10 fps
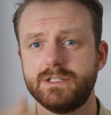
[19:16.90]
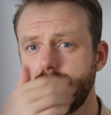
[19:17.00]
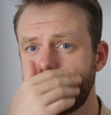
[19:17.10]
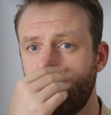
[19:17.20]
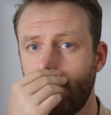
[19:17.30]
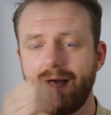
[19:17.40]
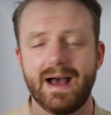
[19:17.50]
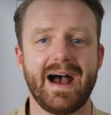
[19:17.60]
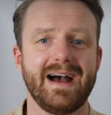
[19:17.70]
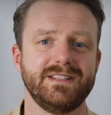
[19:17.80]
this useful,
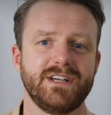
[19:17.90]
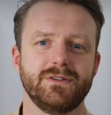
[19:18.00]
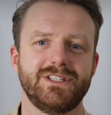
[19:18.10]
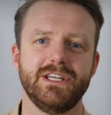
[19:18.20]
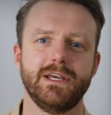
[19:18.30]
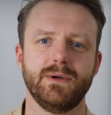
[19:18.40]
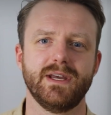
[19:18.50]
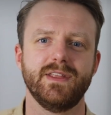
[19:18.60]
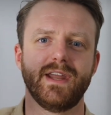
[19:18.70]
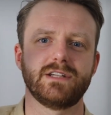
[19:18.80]
and I'll see you
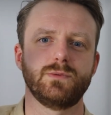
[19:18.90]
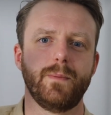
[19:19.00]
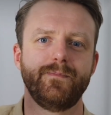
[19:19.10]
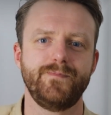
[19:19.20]
in the next one.